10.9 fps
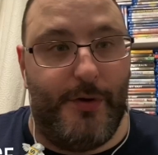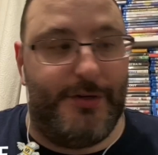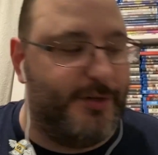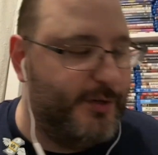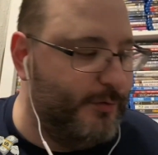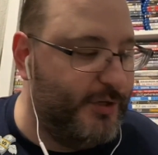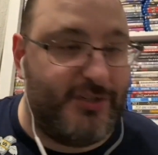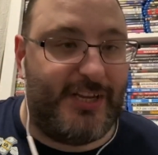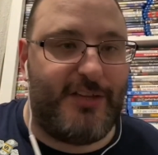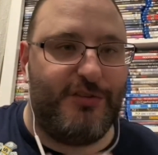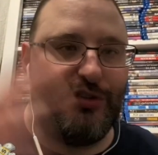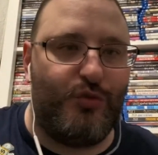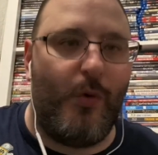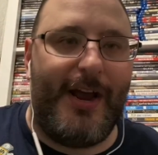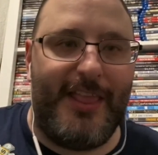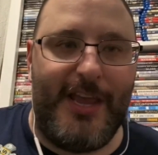to, just like those
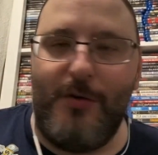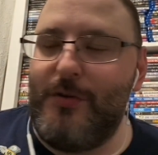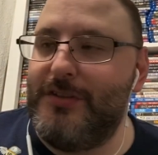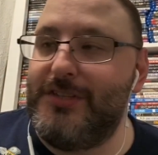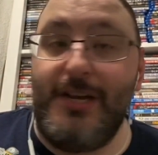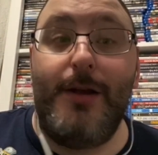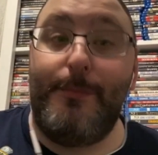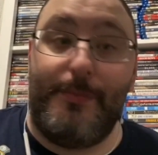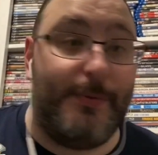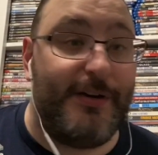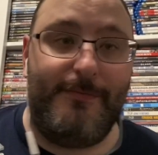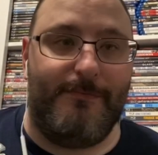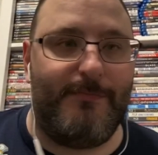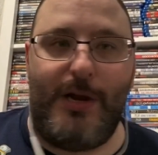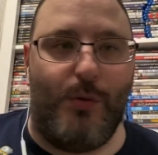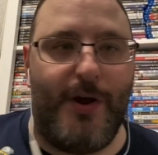Twilight ones. But
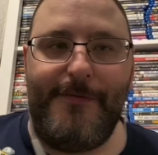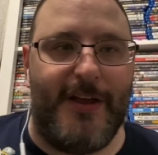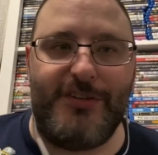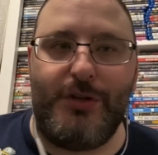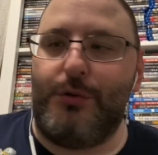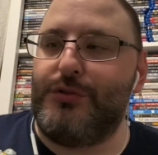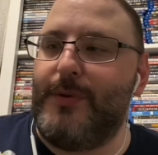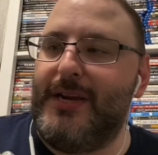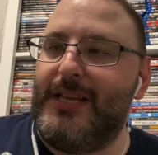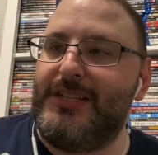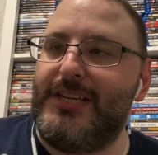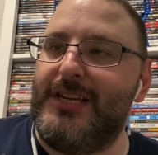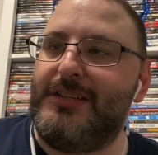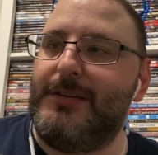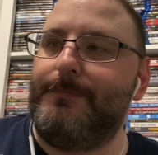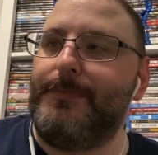my wife has the whole Twilight set.
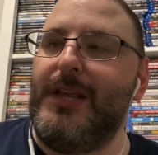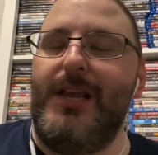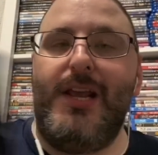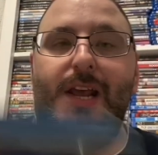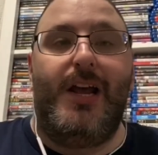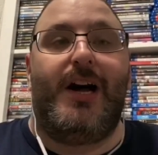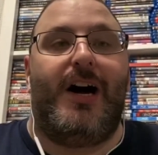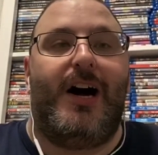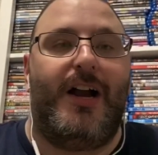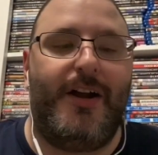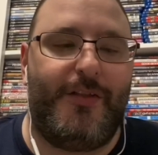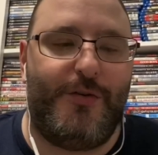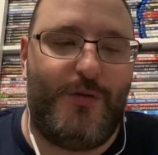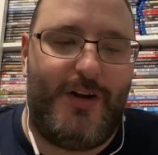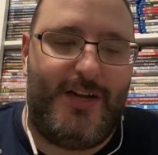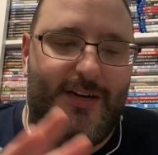So. Another
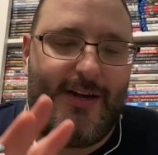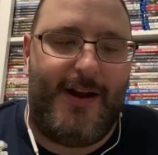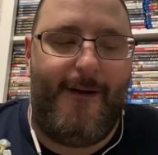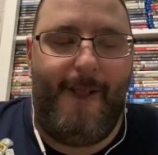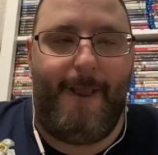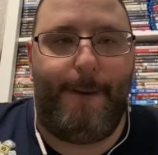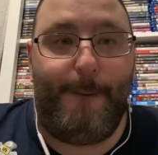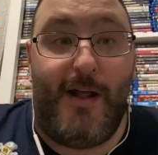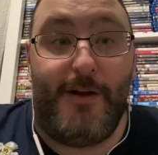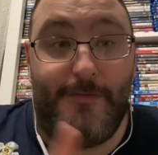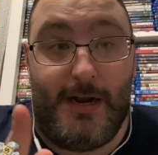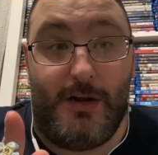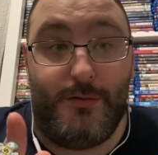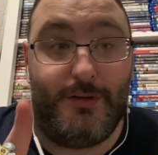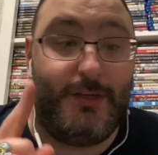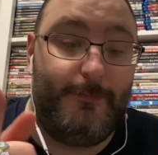one I
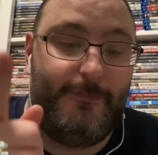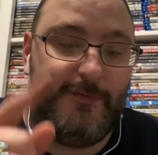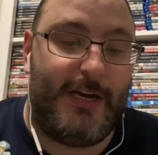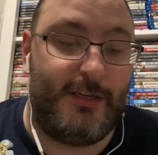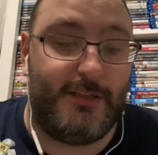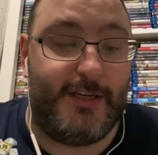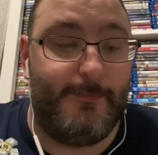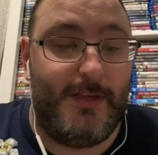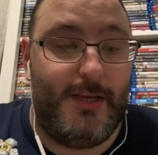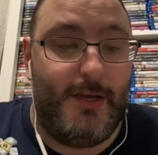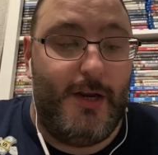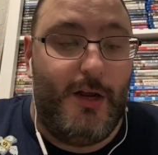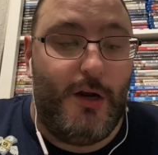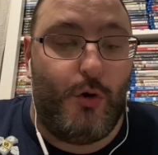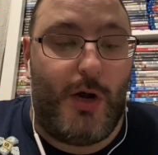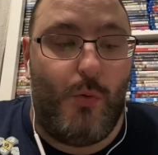found finally.
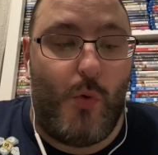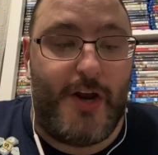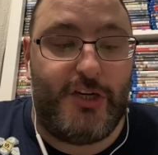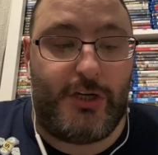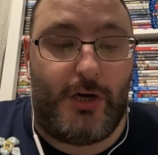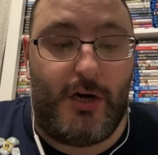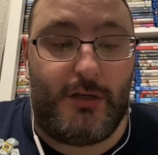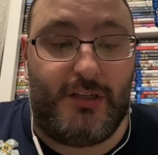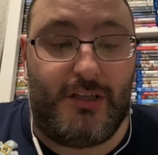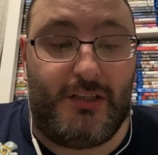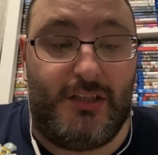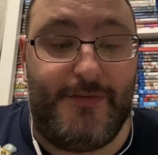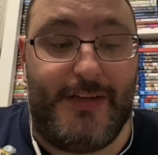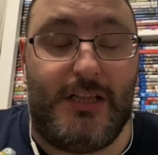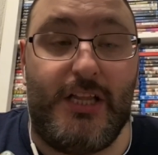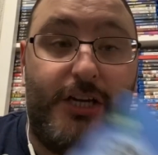Great White Shark, The
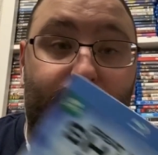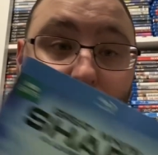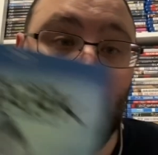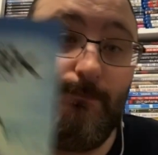Living Legend.